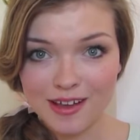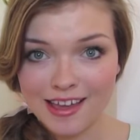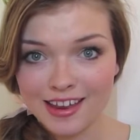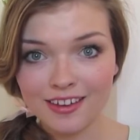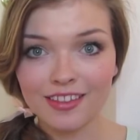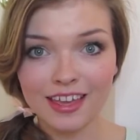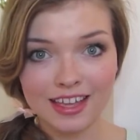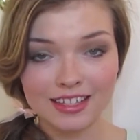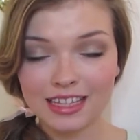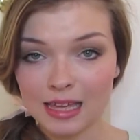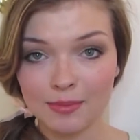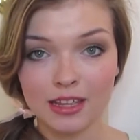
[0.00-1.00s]
way, you're like a
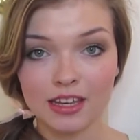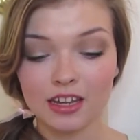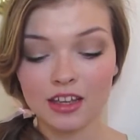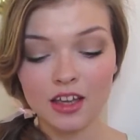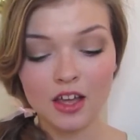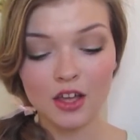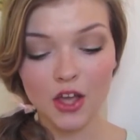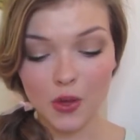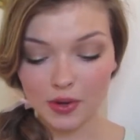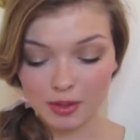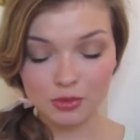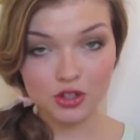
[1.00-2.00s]
salmon
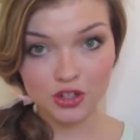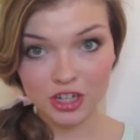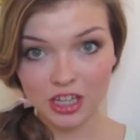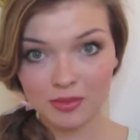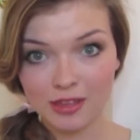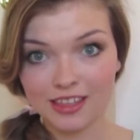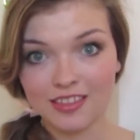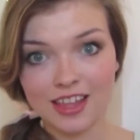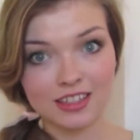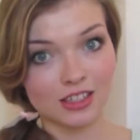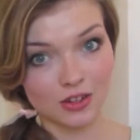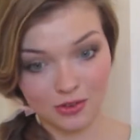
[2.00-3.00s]
going upstream, and
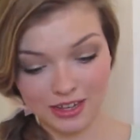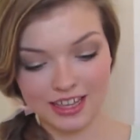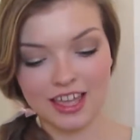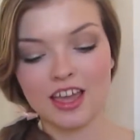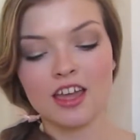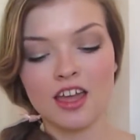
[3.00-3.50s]
that's annoying